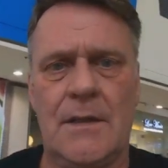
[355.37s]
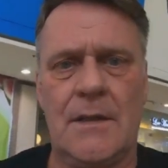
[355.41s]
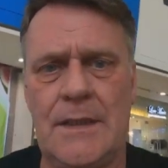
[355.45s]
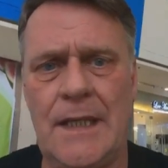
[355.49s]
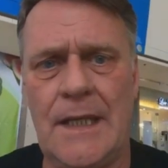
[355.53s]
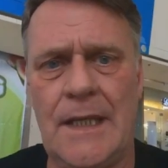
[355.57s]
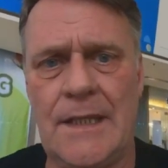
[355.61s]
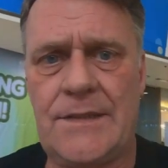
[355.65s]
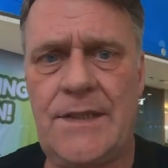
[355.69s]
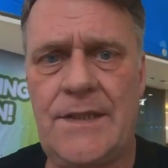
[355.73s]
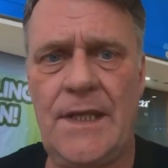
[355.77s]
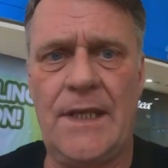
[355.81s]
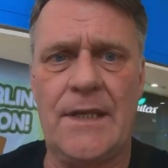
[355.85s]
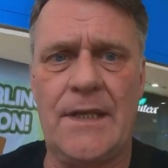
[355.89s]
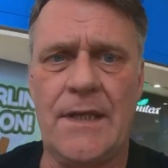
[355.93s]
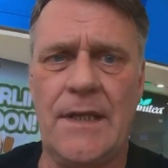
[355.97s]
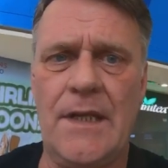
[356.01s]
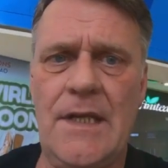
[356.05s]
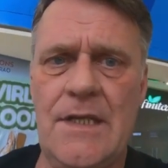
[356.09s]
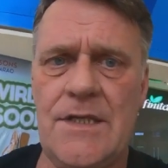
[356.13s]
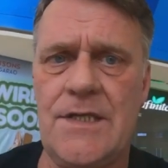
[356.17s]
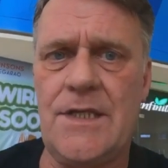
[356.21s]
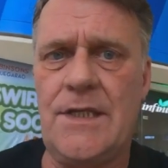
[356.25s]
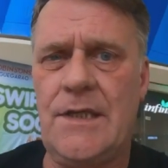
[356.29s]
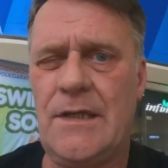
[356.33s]
But yeah, take it
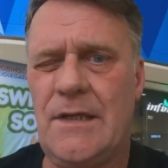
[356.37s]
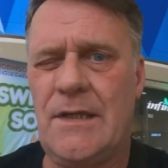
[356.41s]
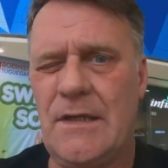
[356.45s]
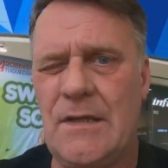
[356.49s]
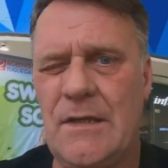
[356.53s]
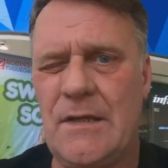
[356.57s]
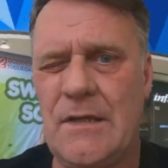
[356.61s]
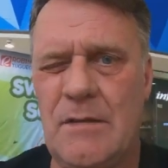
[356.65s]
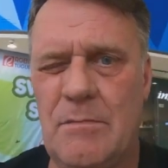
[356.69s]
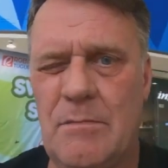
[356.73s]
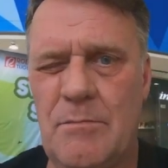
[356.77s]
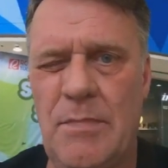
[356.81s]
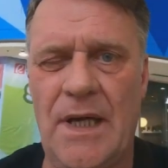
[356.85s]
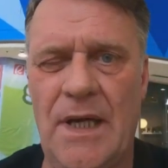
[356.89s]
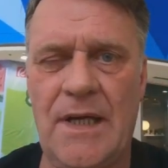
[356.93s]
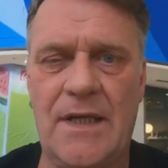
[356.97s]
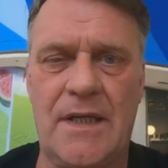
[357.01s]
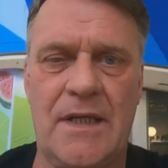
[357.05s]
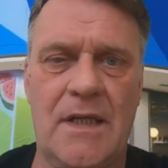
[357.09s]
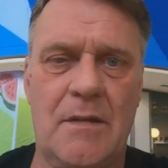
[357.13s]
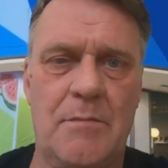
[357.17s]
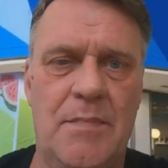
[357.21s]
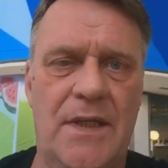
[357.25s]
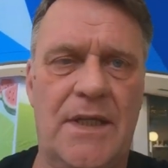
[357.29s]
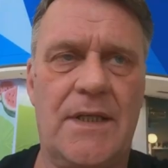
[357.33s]
easy. Back
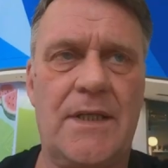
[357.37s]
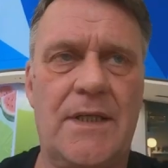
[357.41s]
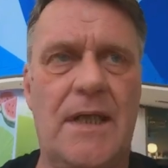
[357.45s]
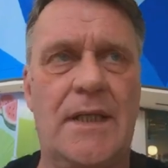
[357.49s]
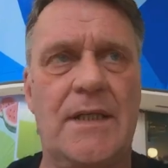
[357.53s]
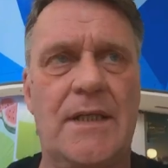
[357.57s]
in a bit,